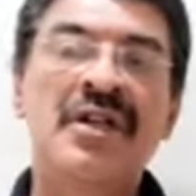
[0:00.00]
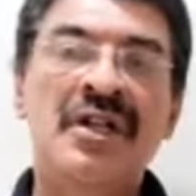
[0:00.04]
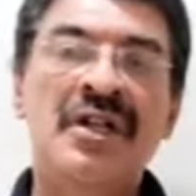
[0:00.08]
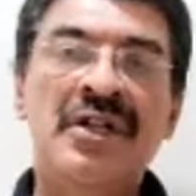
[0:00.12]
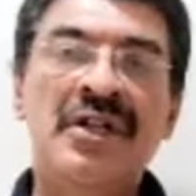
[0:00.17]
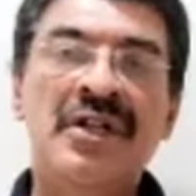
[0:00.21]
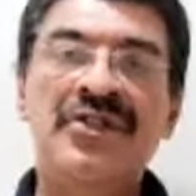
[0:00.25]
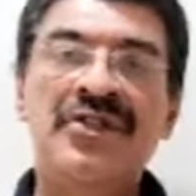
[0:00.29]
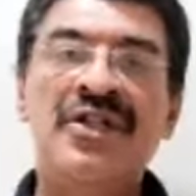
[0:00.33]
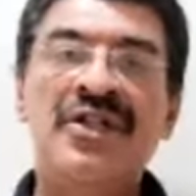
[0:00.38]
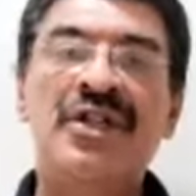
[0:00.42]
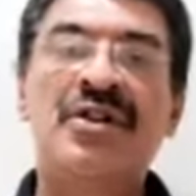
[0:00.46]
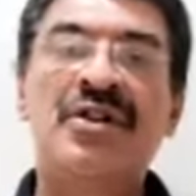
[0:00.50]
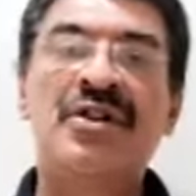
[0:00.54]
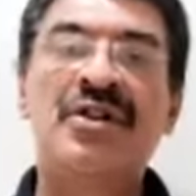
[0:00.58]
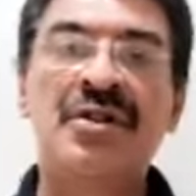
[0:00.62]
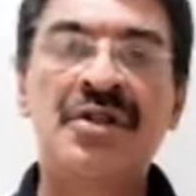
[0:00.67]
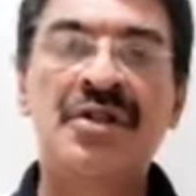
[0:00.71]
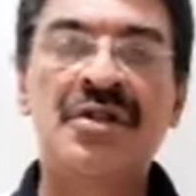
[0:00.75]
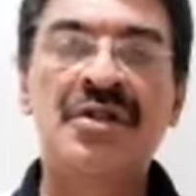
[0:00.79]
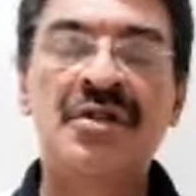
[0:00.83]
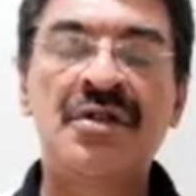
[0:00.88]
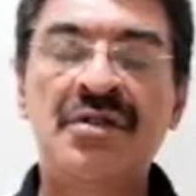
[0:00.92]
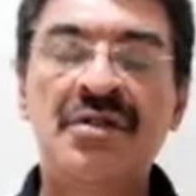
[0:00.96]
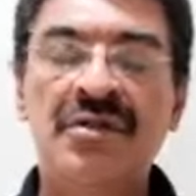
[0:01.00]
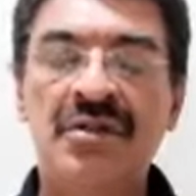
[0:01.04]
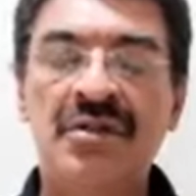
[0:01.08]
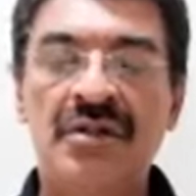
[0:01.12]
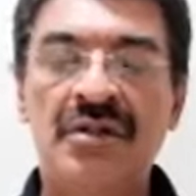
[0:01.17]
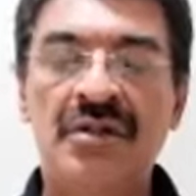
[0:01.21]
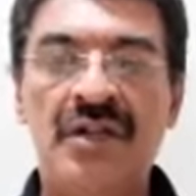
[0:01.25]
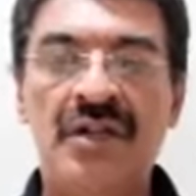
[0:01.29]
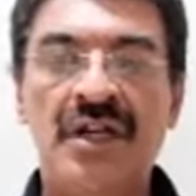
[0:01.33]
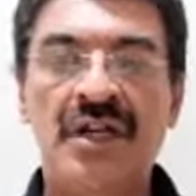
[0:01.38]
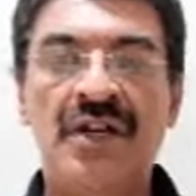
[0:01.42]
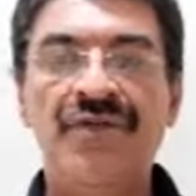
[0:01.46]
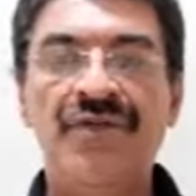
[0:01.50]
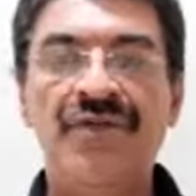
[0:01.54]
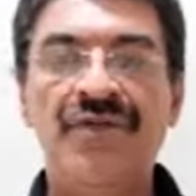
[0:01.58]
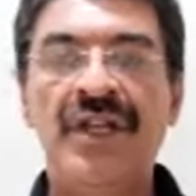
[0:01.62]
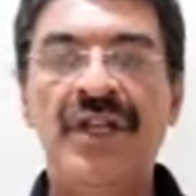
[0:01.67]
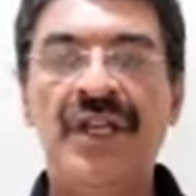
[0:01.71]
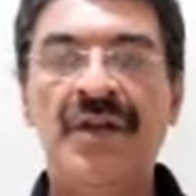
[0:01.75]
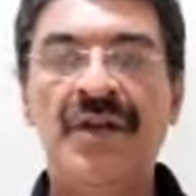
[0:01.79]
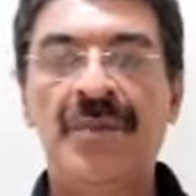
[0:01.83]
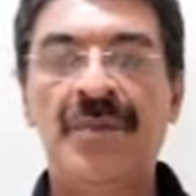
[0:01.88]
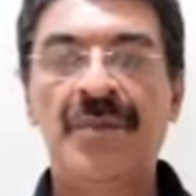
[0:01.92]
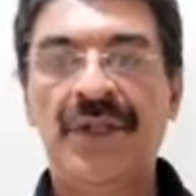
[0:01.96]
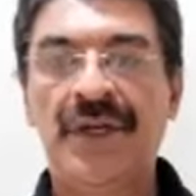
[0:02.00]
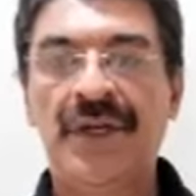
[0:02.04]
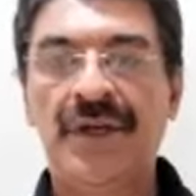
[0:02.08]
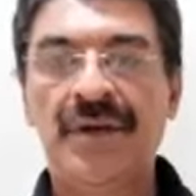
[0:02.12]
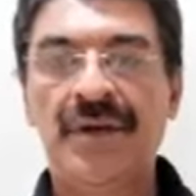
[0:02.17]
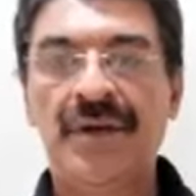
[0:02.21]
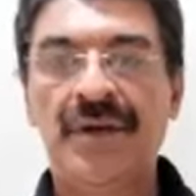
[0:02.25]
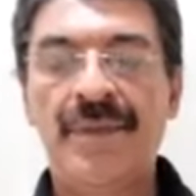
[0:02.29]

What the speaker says: Stick on to the convenient method.